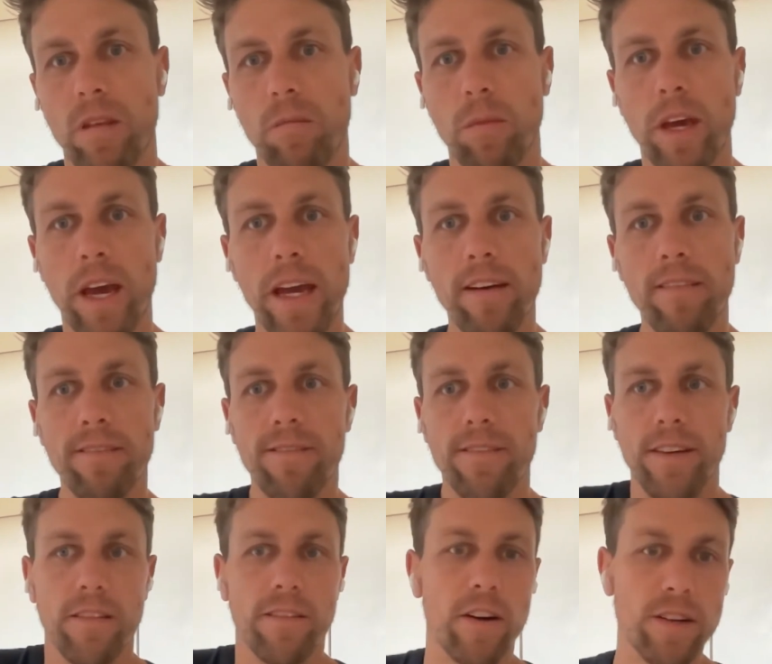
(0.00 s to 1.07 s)
behave
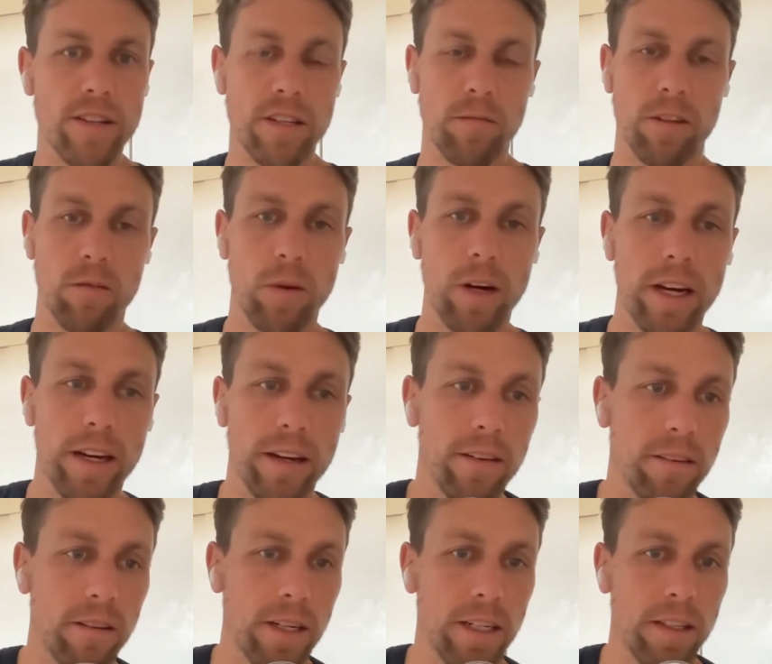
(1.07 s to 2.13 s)
in a very similar way,
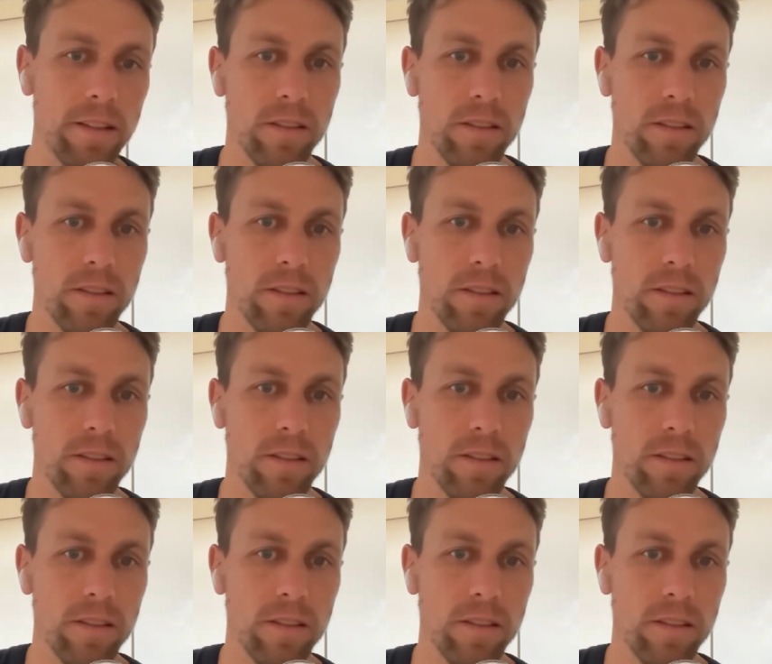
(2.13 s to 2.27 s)
right?